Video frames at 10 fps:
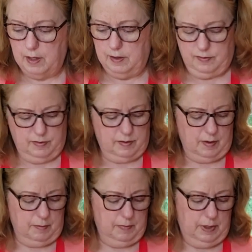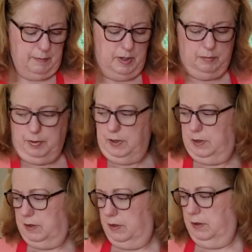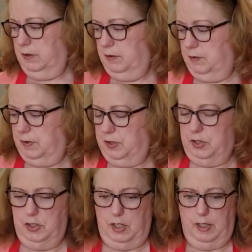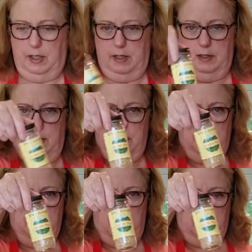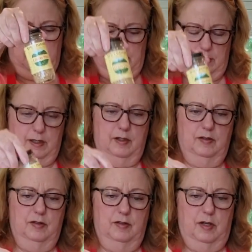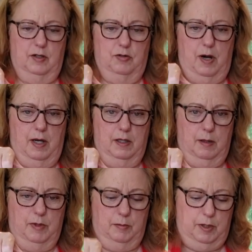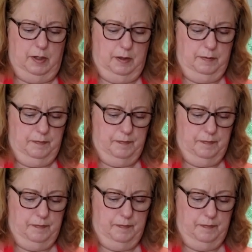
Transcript: Some lemon peel, which I get in a jar like this. It's like dried lemon peel.